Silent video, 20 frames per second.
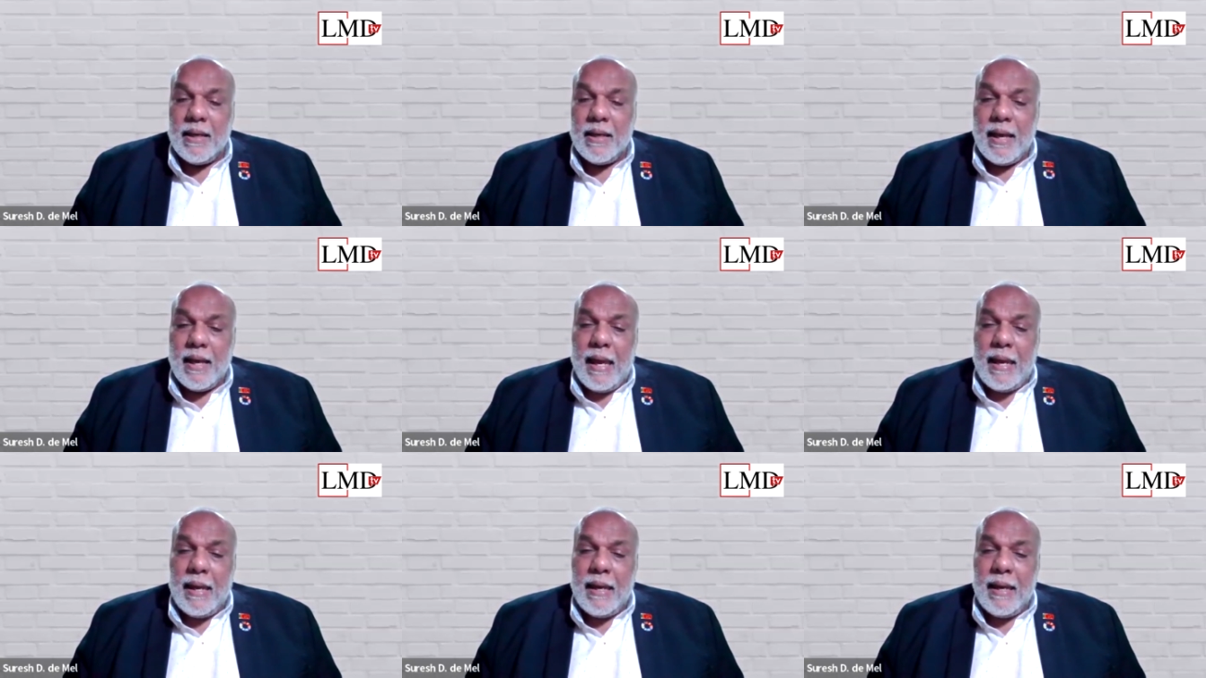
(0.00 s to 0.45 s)

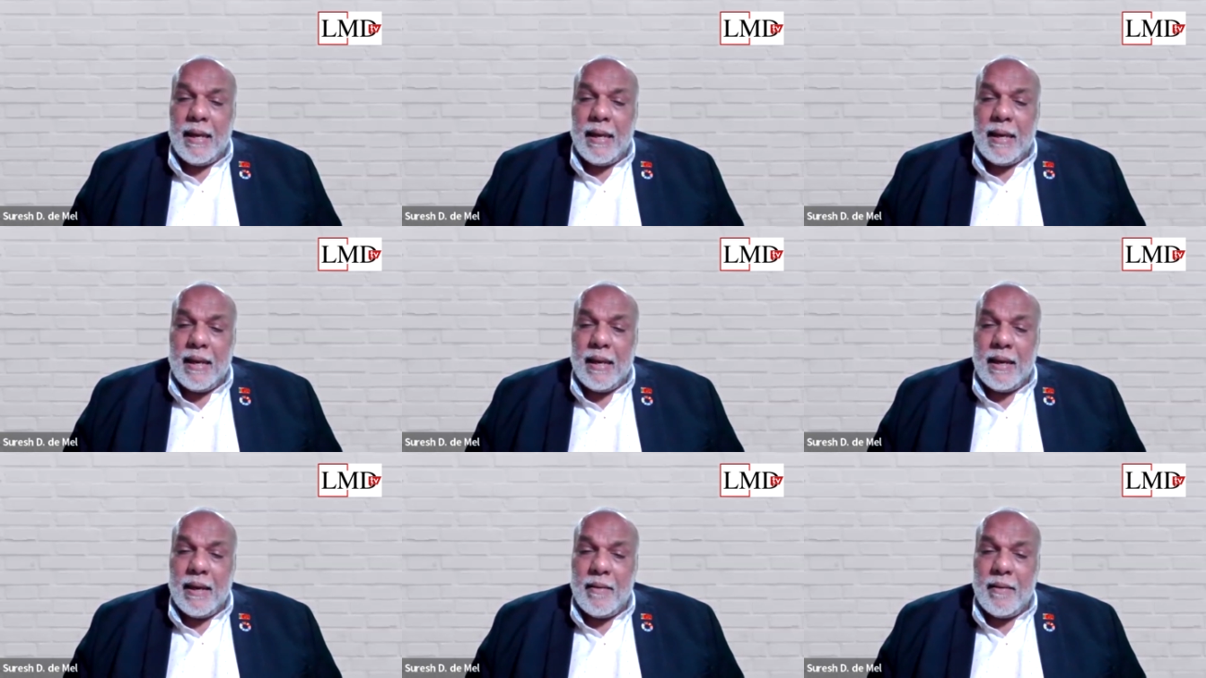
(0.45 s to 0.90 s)

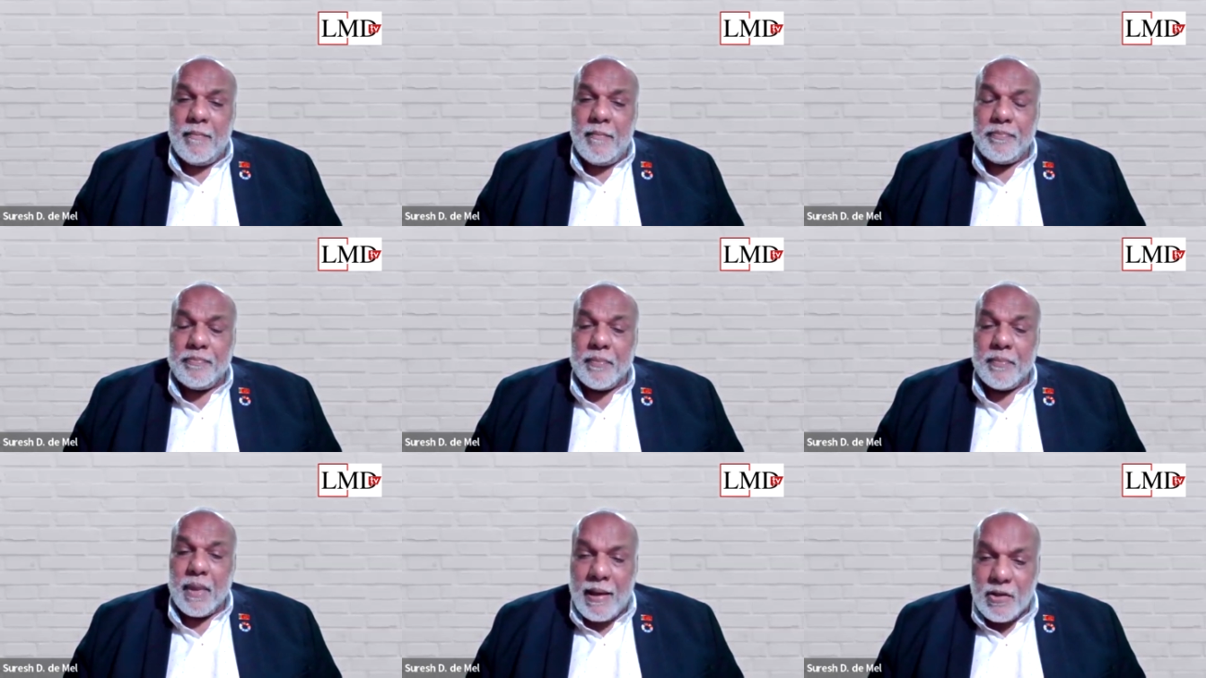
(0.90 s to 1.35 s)
And
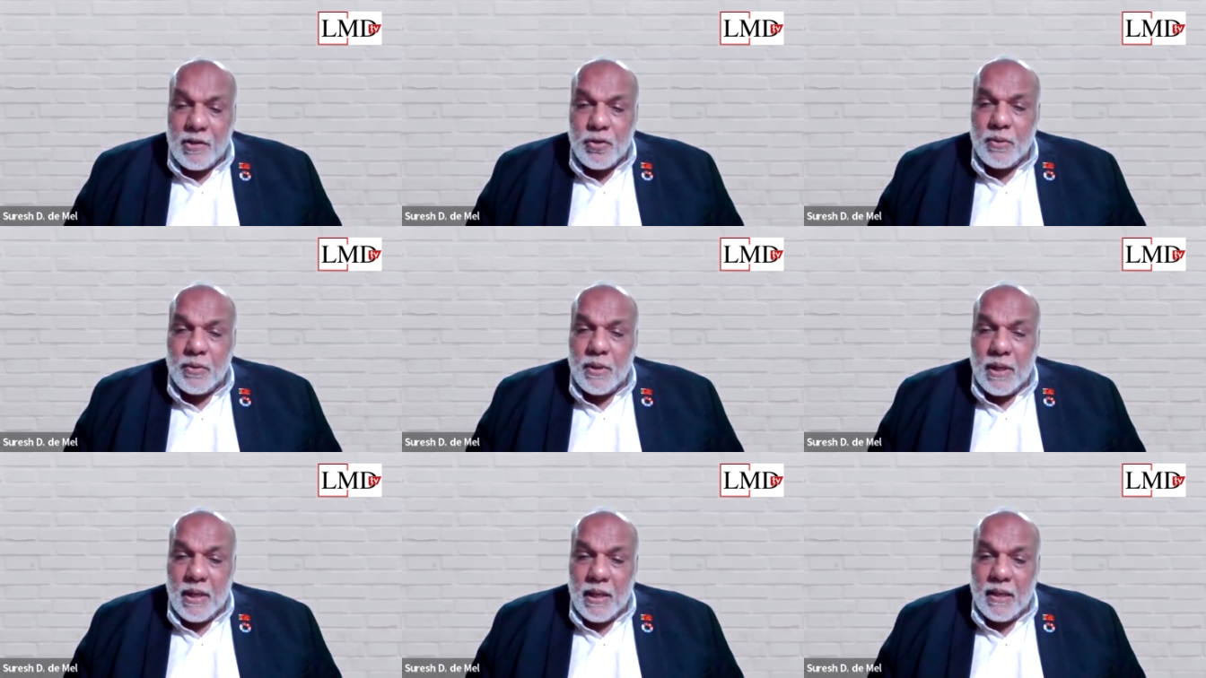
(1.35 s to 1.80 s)

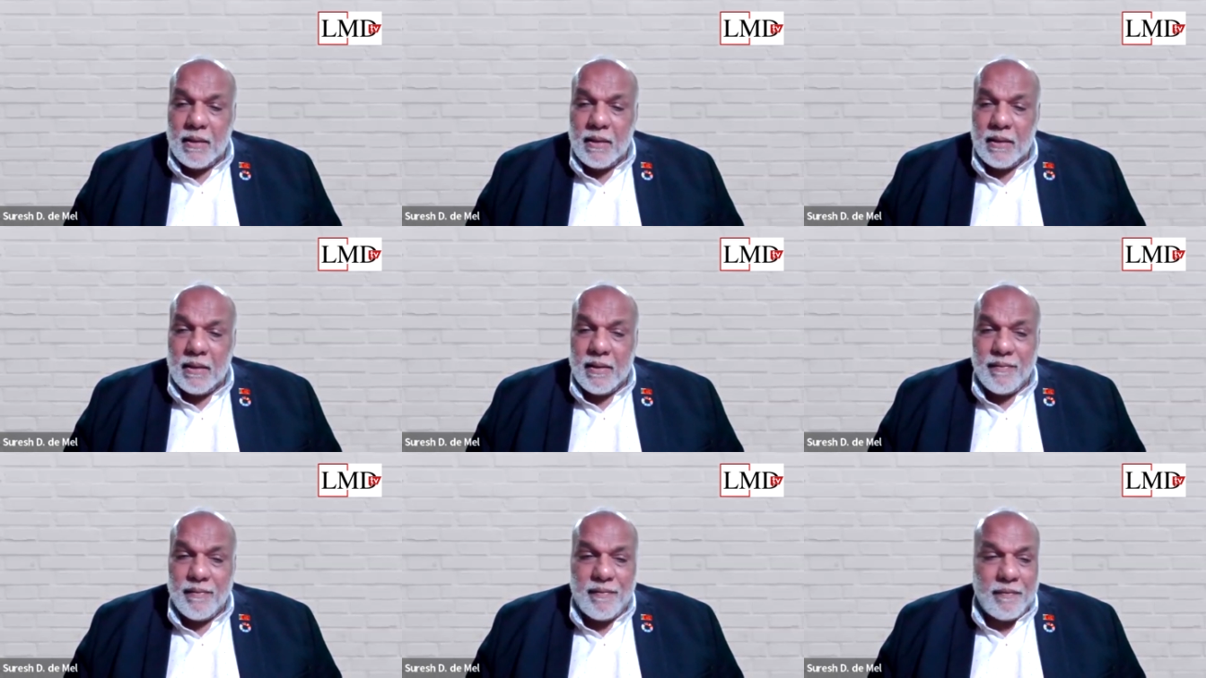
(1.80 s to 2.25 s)
actually,